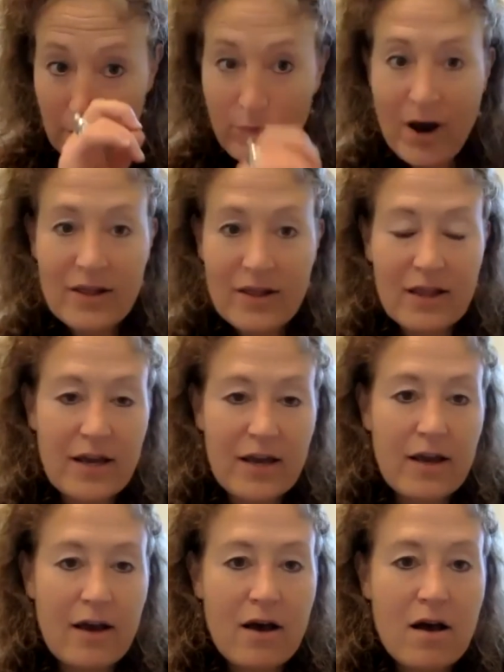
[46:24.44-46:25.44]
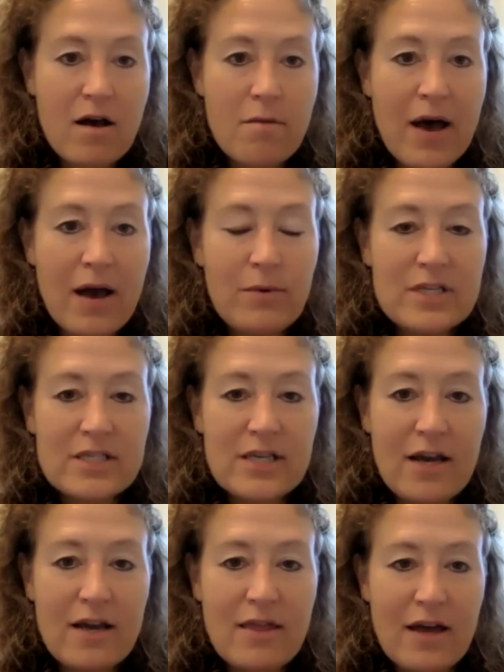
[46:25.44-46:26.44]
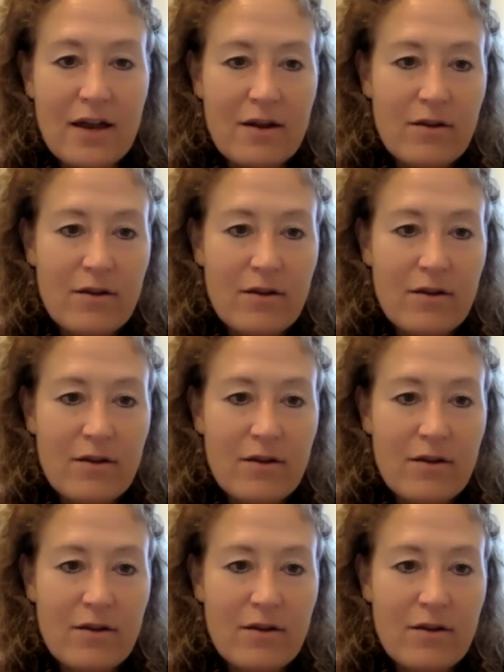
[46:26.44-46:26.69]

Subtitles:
broadly, I would say that